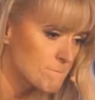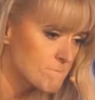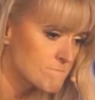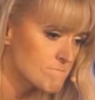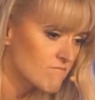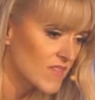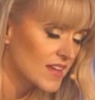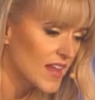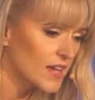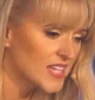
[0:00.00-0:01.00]
that you're
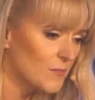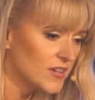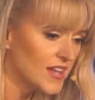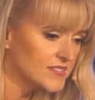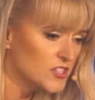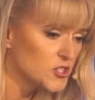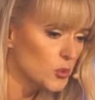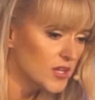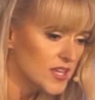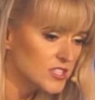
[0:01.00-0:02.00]
generating
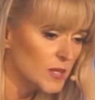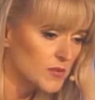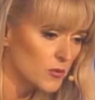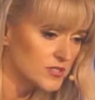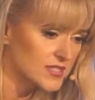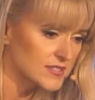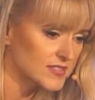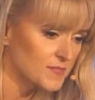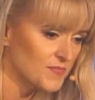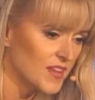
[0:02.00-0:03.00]
$6,000 in
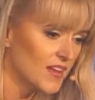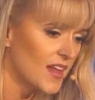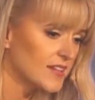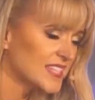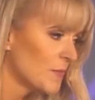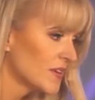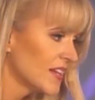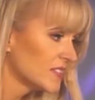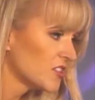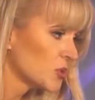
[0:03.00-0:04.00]
revenue from
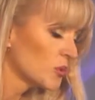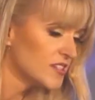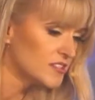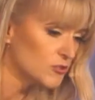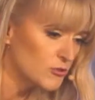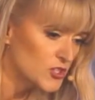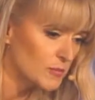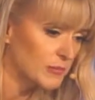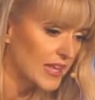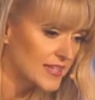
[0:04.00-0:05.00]
$1,000
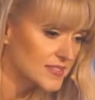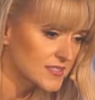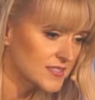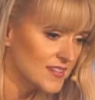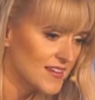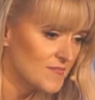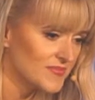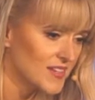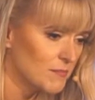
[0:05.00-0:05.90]
in ad spend, and